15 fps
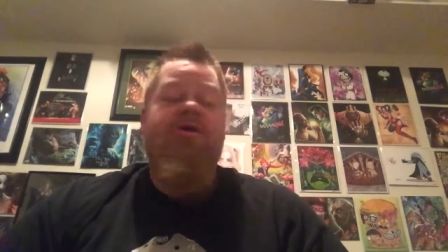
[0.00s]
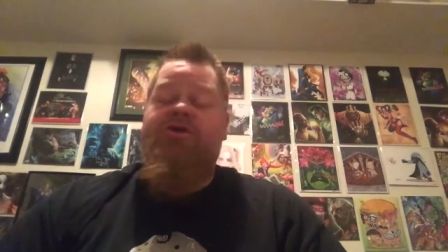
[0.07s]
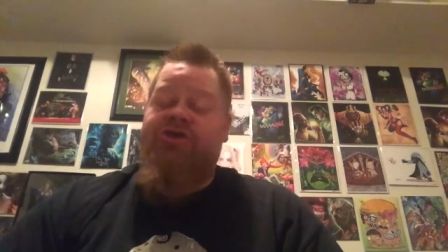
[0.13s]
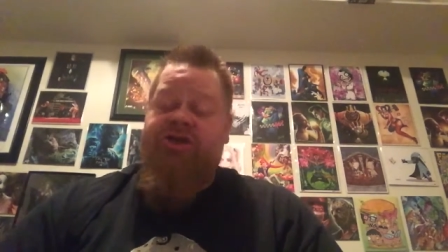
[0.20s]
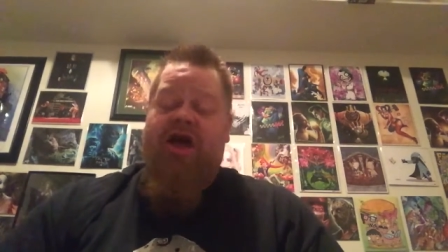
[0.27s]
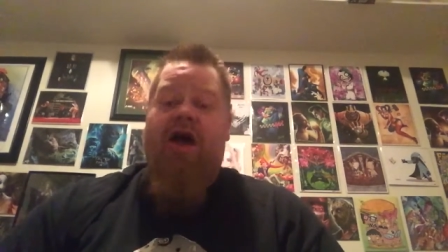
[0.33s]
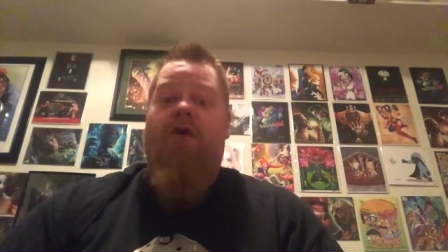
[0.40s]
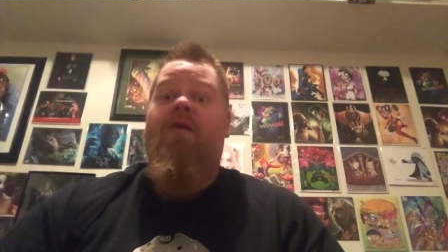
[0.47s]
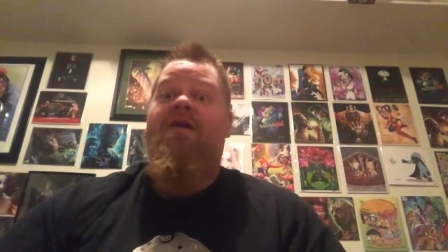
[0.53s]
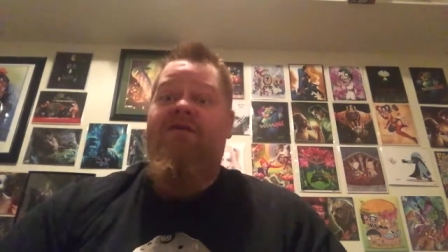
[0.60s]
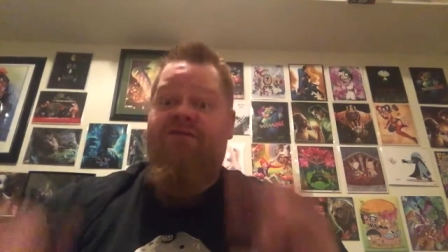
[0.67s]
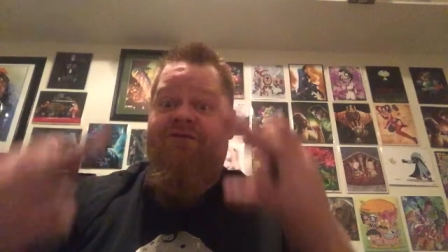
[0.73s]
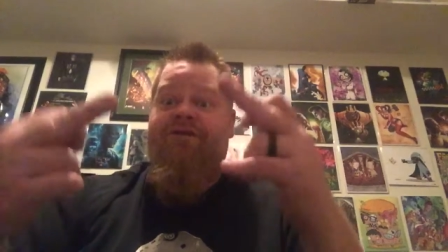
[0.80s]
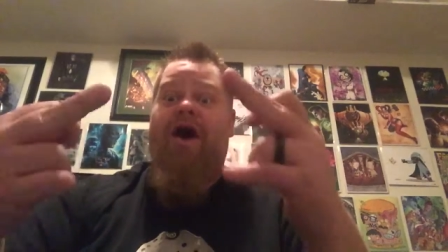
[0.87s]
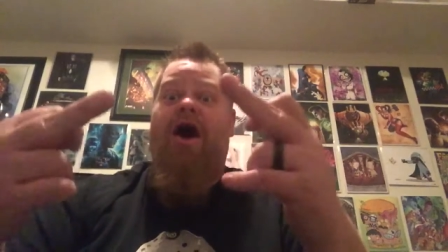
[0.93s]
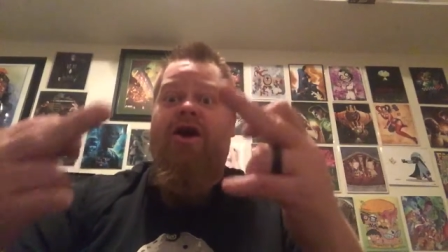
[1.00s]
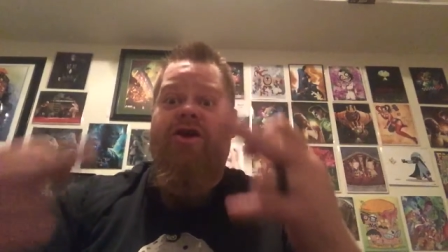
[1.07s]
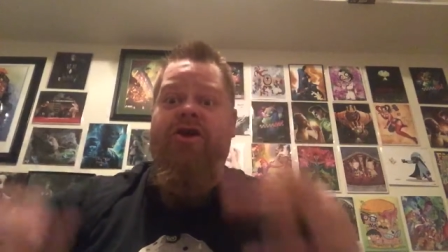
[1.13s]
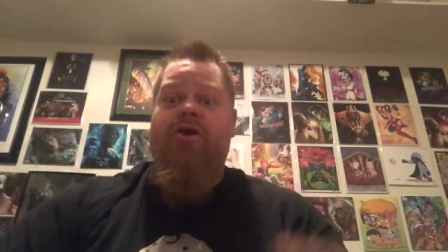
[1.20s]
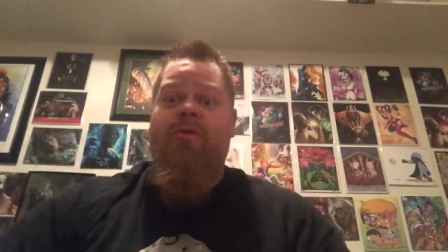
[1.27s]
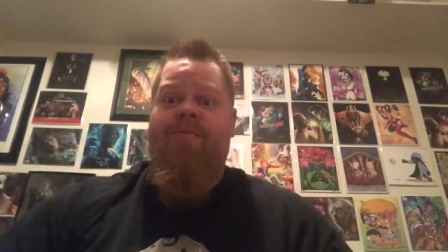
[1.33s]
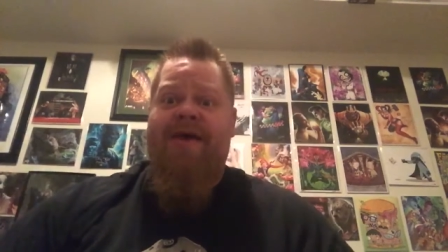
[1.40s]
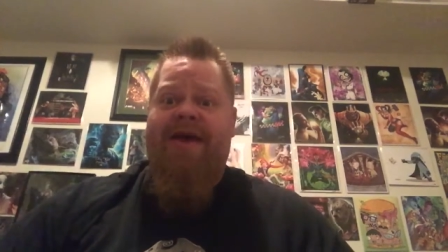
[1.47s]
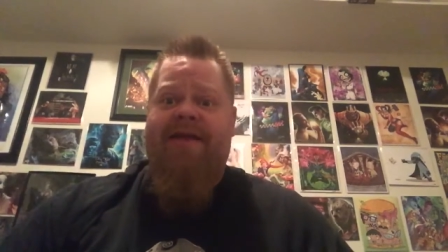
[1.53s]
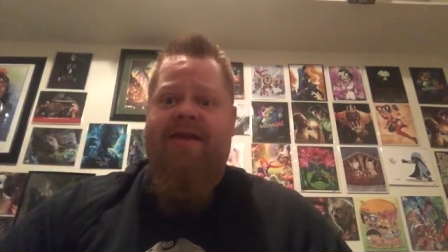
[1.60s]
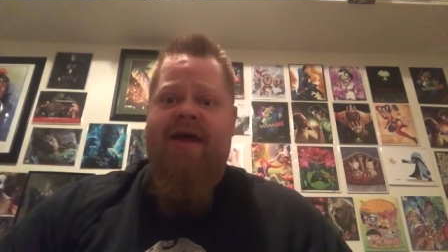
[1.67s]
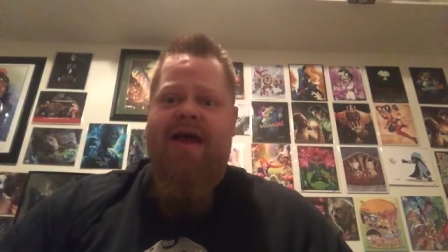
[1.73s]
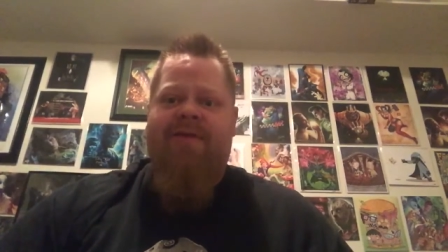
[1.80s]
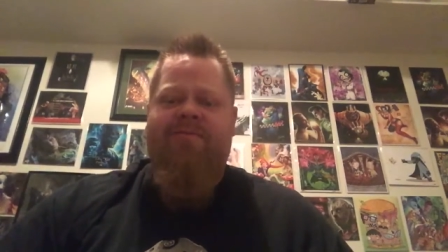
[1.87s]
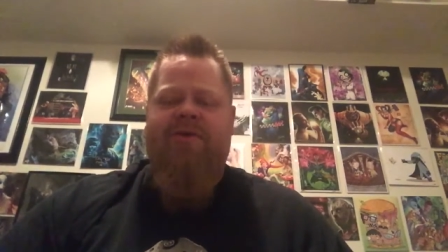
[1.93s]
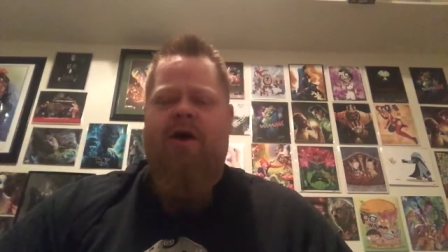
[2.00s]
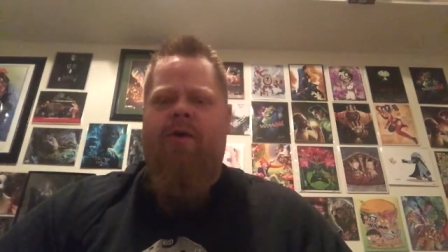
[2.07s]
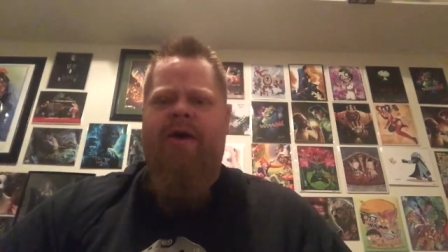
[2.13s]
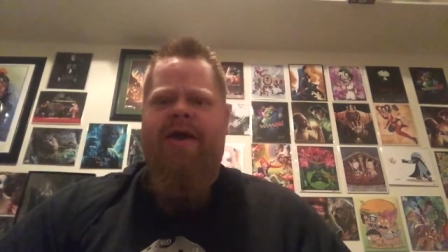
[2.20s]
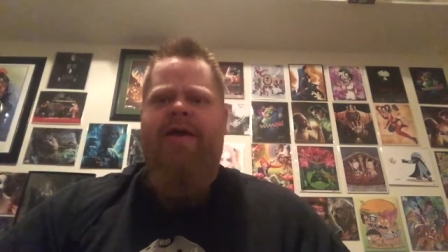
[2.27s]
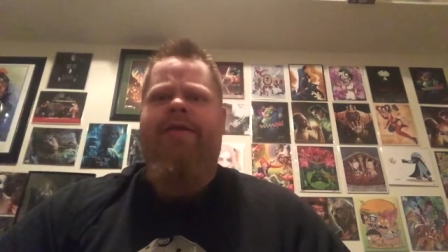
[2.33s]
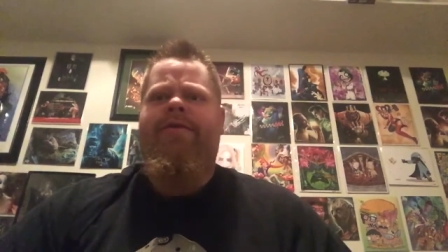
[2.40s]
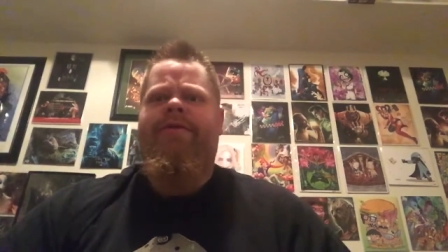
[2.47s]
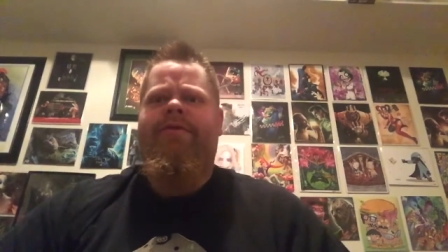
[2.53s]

So, fuck you, Big Dem. Oh, wait.